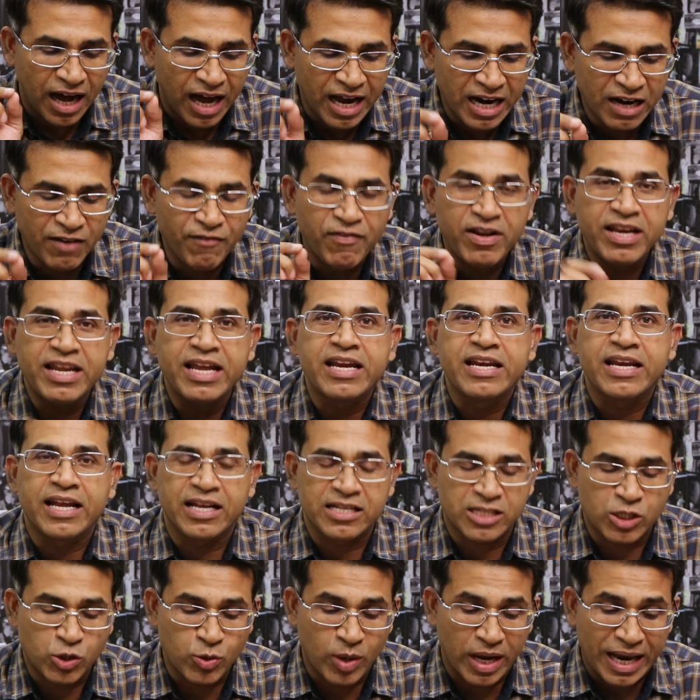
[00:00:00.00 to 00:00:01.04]

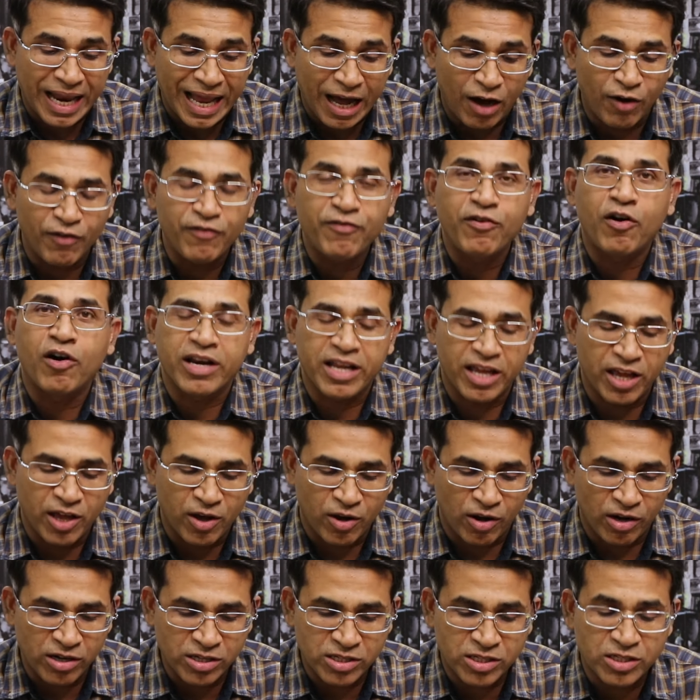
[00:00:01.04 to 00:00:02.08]
unwillingness to allow for
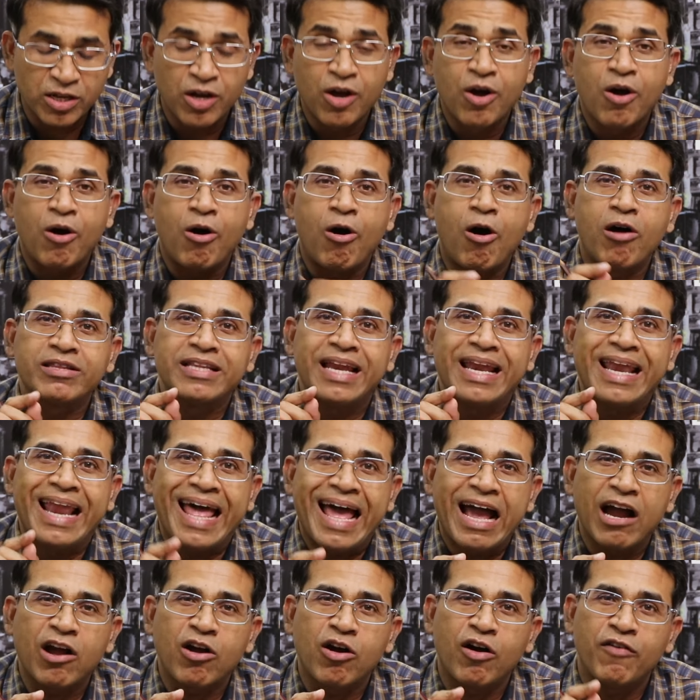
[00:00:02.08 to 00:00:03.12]
chaos or the
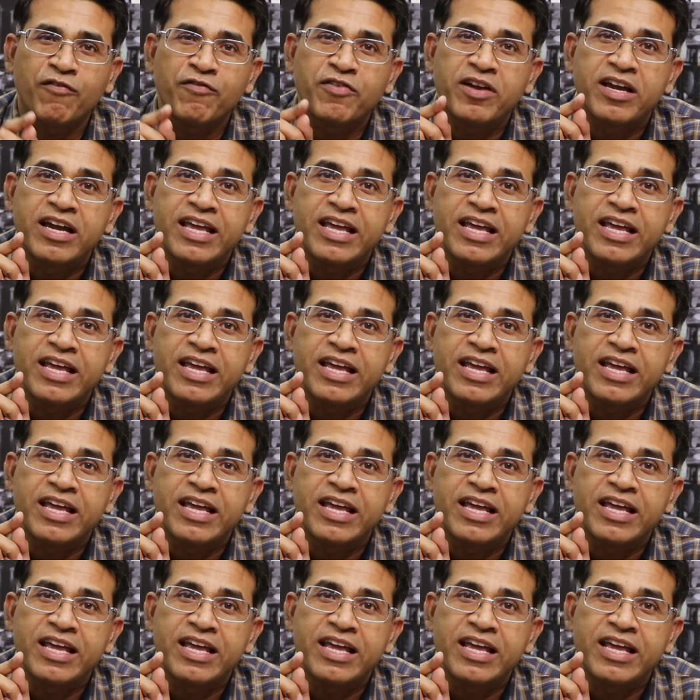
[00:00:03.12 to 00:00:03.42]
lack of